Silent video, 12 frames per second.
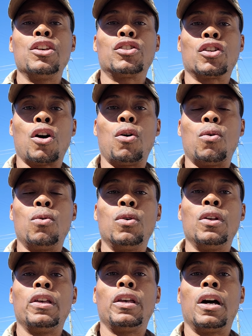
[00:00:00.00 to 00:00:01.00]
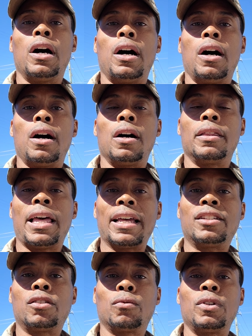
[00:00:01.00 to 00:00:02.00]
So
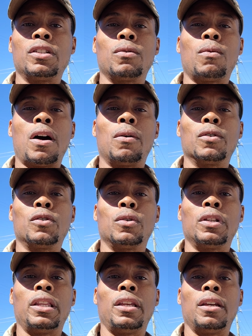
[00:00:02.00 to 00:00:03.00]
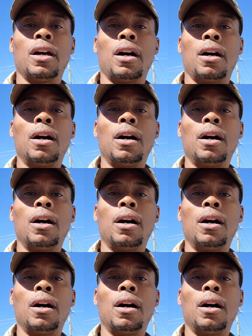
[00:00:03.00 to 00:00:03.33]
that's the reason why we're doing the